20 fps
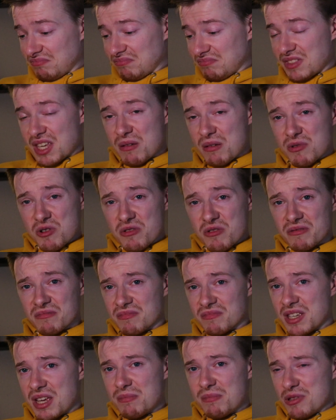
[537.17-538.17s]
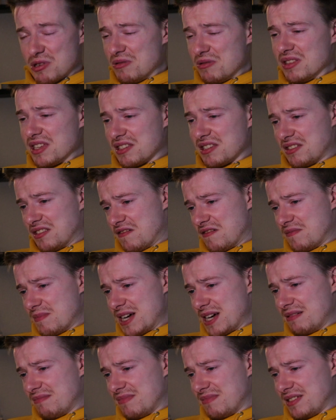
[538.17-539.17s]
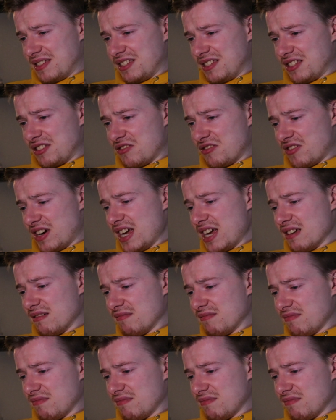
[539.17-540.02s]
Keep going, keep doing this stuff, man. This is great.